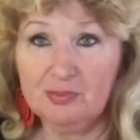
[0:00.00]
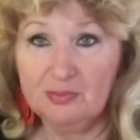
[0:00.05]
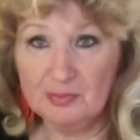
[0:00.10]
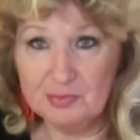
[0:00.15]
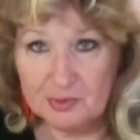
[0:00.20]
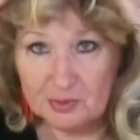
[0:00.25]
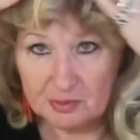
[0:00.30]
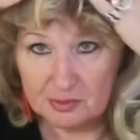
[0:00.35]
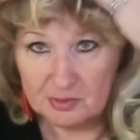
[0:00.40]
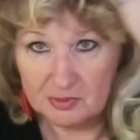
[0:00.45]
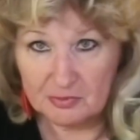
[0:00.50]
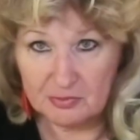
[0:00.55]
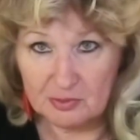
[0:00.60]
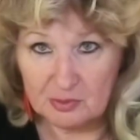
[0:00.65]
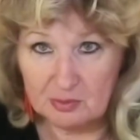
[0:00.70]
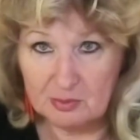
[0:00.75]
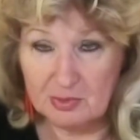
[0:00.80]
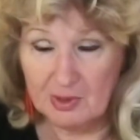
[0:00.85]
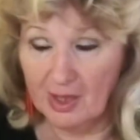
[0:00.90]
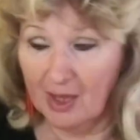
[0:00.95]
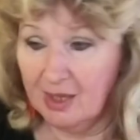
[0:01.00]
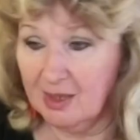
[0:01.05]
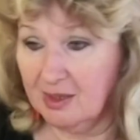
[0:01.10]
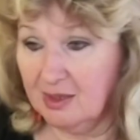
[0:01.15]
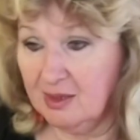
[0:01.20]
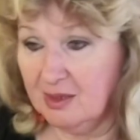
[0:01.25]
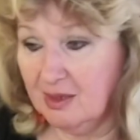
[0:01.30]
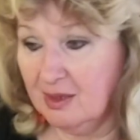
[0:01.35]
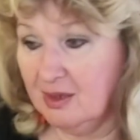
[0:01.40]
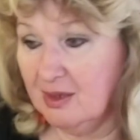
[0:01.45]
beautiful black
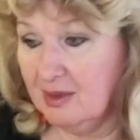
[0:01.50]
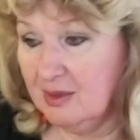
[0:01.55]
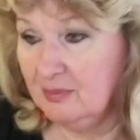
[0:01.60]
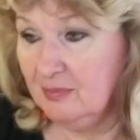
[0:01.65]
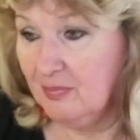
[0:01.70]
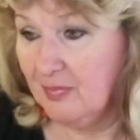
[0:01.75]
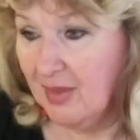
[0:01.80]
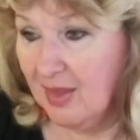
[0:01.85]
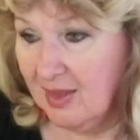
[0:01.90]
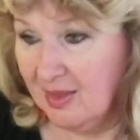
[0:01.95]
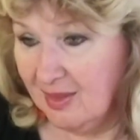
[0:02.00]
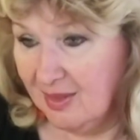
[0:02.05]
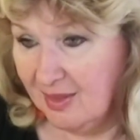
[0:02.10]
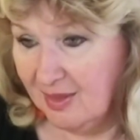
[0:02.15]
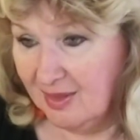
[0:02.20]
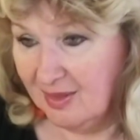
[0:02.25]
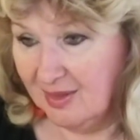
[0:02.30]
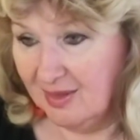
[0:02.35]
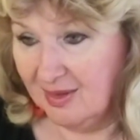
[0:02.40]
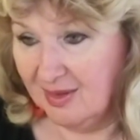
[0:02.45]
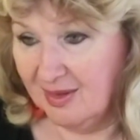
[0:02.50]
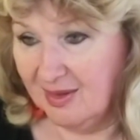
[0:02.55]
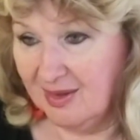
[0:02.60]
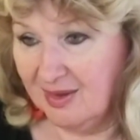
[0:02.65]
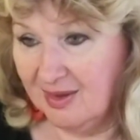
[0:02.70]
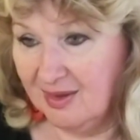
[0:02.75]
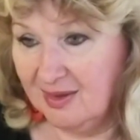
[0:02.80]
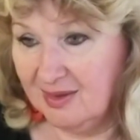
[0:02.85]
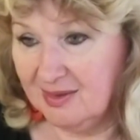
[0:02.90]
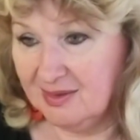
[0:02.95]
hair,
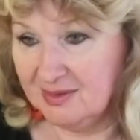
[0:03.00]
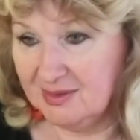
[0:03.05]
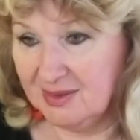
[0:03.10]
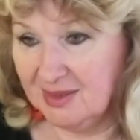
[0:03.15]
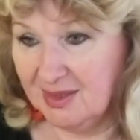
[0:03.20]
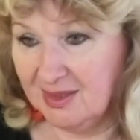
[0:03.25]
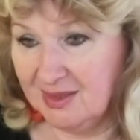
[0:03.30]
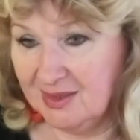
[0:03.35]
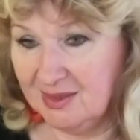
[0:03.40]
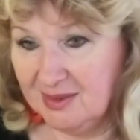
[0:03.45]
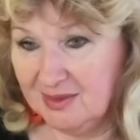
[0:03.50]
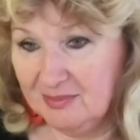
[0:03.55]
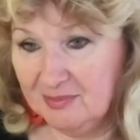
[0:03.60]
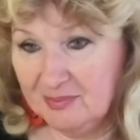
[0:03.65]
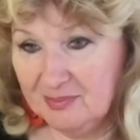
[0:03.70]
and they